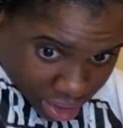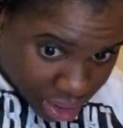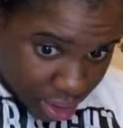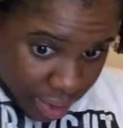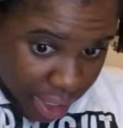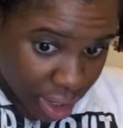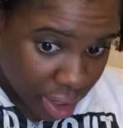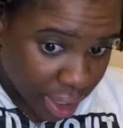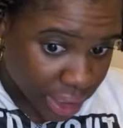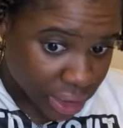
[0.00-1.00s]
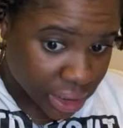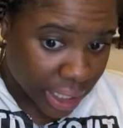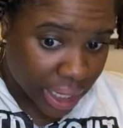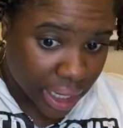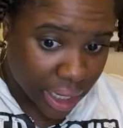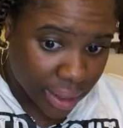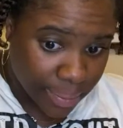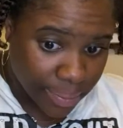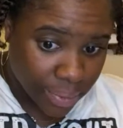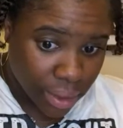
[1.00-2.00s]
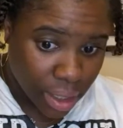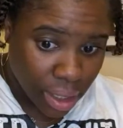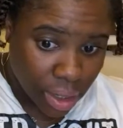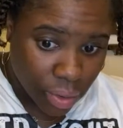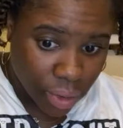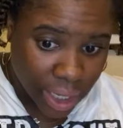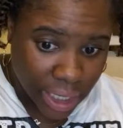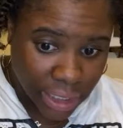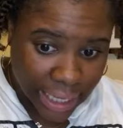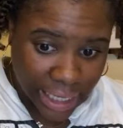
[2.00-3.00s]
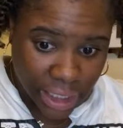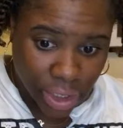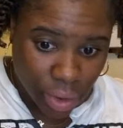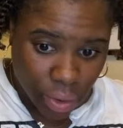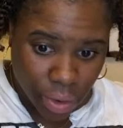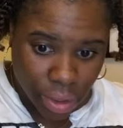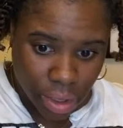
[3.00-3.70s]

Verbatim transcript: Queen Heart said was a so